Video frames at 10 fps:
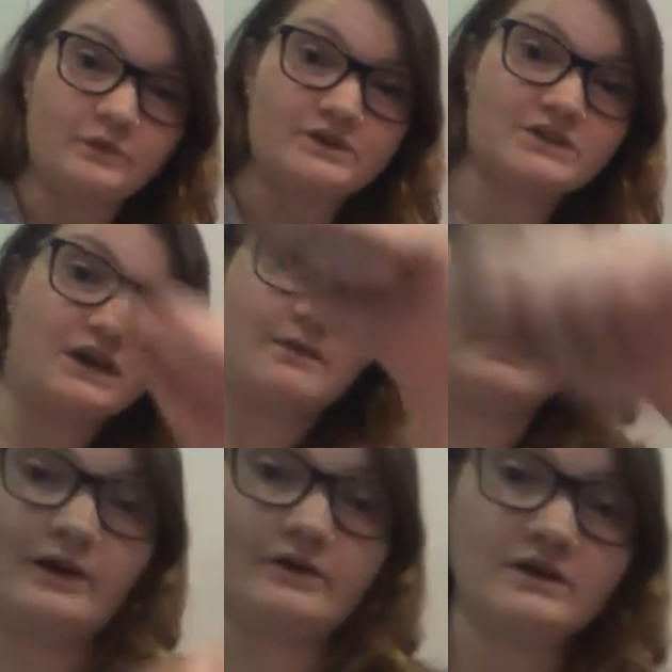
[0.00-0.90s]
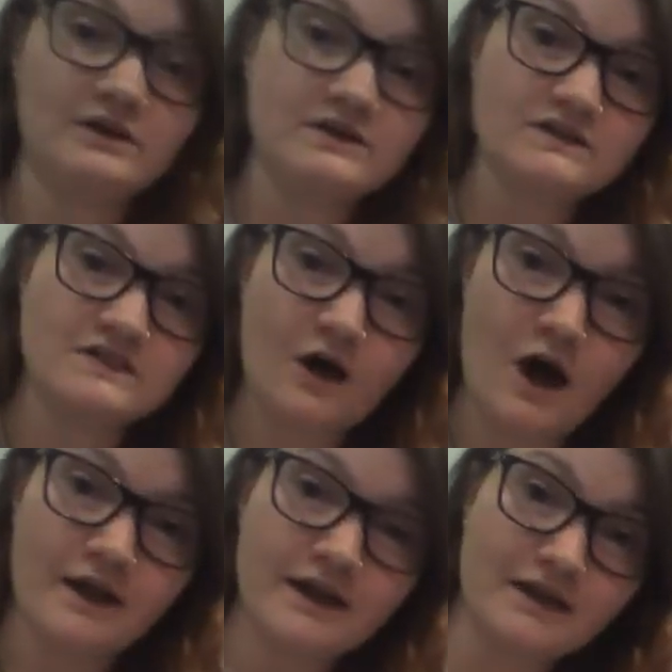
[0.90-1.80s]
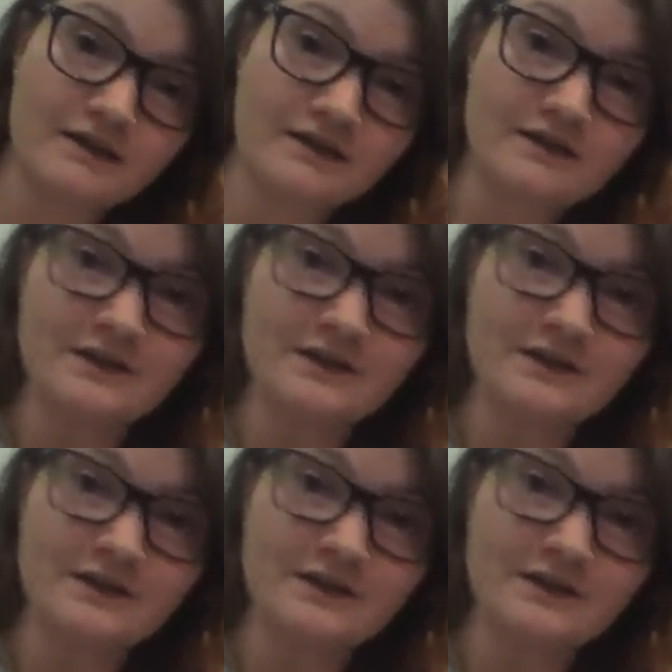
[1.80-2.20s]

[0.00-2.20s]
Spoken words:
We're talking about sawing,